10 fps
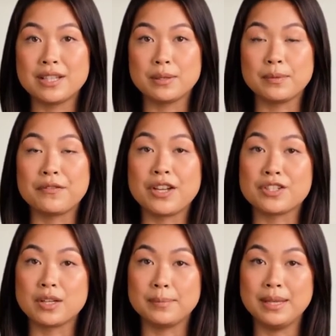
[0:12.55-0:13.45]
of a
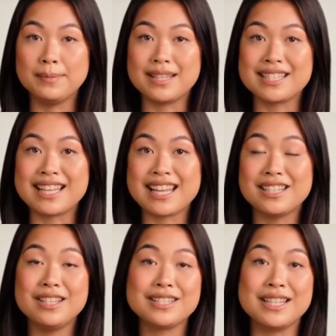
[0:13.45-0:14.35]
professional PPC
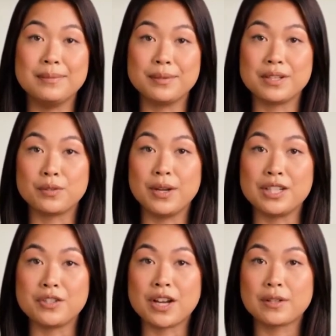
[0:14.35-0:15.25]
agency with a great
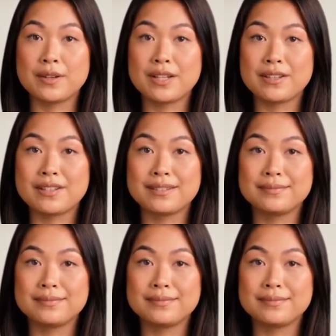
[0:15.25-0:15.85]
track record.